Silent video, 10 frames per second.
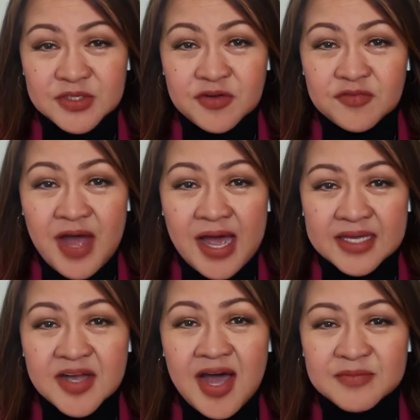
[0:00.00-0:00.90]
of
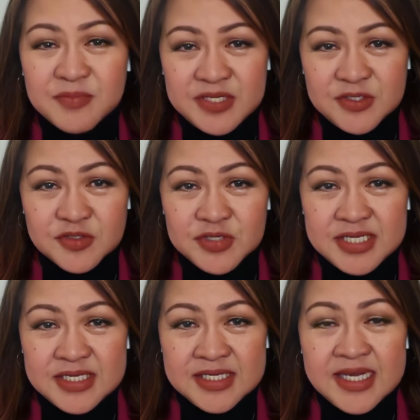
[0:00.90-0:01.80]
Icon
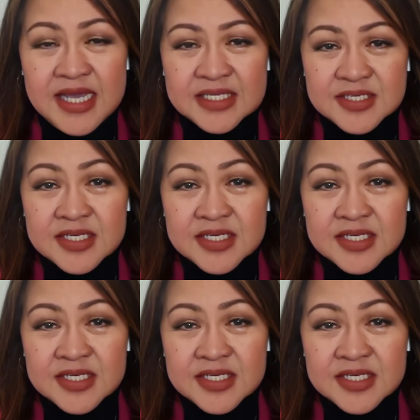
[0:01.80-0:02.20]
Ministry. It's a